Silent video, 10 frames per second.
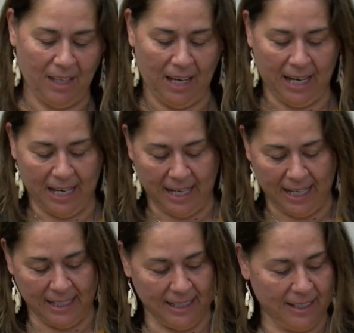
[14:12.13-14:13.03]

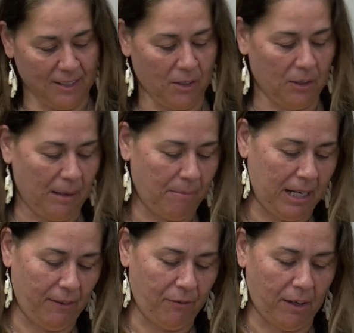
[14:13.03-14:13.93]
and so it
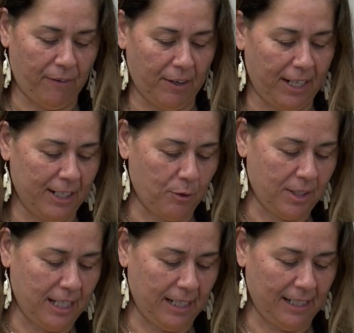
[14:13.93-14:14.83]
made for a very
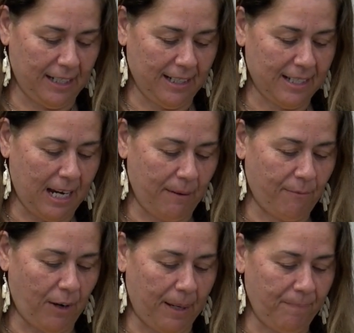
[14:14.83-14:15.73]
interesting time
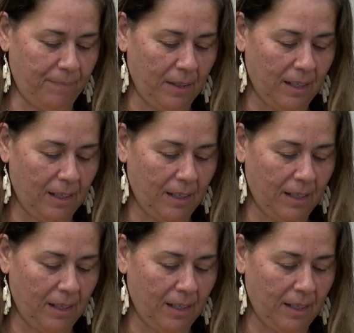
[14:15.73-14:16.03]
frame.